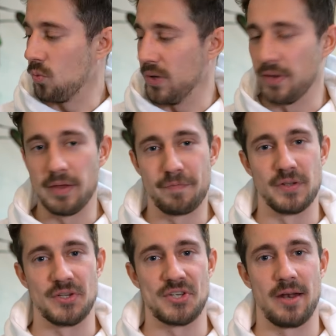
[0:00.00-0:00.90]
with a
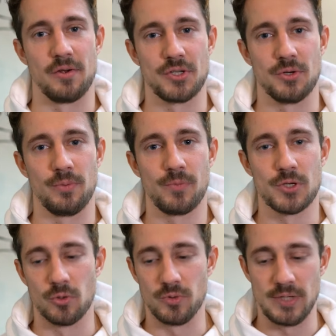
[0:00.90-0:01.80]
different design also.
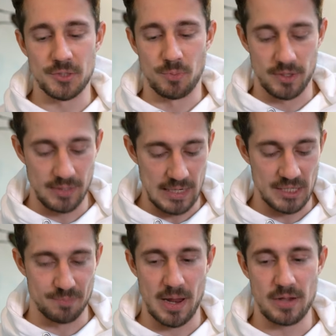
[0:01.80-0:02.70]
So this one
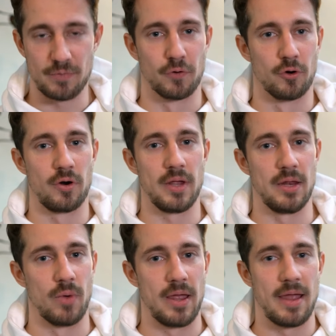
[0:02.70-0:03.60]
is meant for,
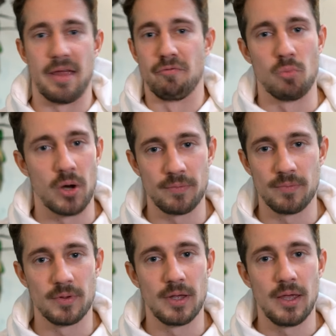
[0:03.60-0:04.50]
in a way,
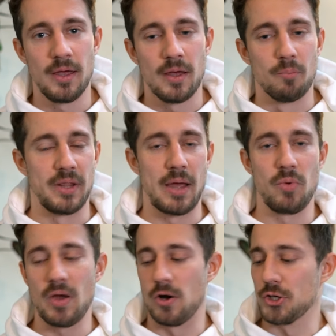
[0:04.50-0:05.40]
everyone. But then
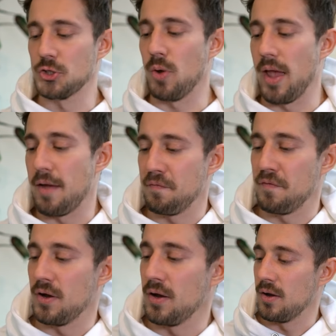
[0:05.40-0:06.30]
we also
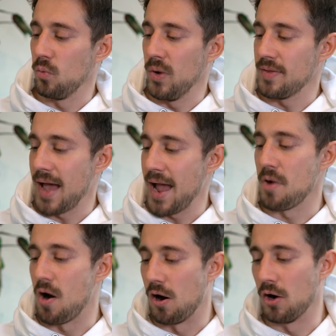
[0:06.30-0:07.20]
have with
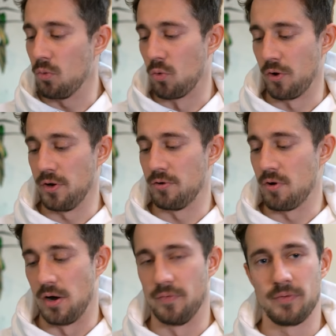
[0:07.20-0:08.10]
I'm a Heart Warrior
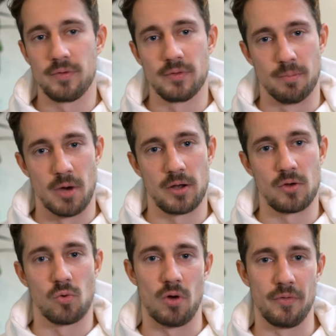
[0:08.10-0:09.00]
on the mug
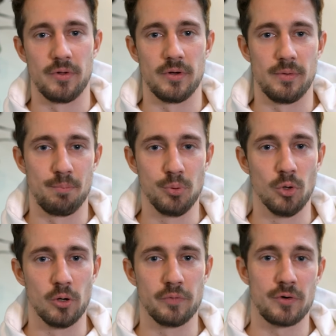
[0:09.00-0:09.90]
or on the
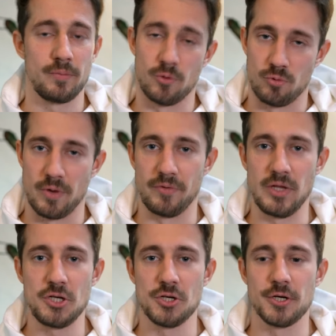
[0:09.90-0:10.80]
pullover or on the
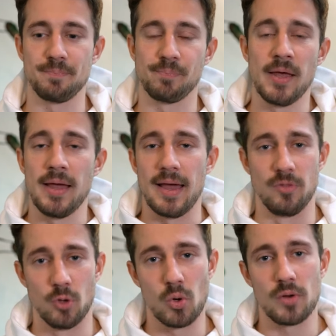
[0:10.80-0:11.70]
t-shirt.
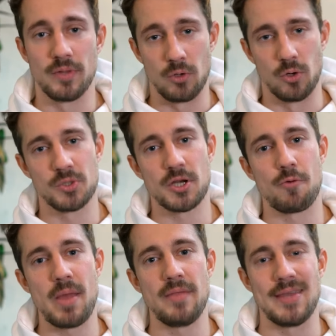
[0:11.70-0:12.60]
And those are
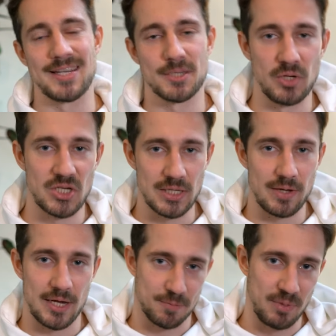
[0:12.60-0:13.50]
meant
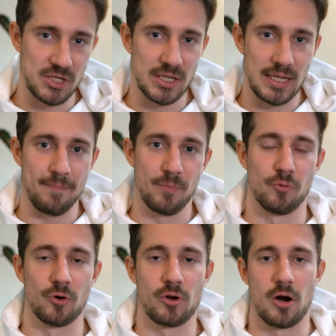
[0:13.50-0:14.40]
explicitly
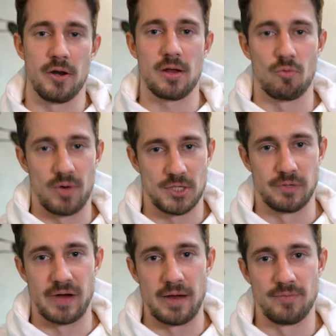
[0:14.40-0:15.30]
for cardiac arrest
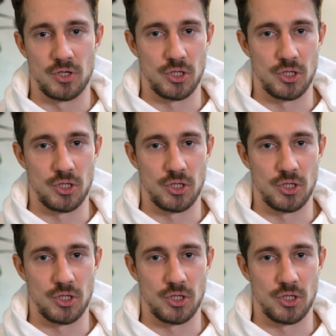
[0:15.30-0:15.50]
survivors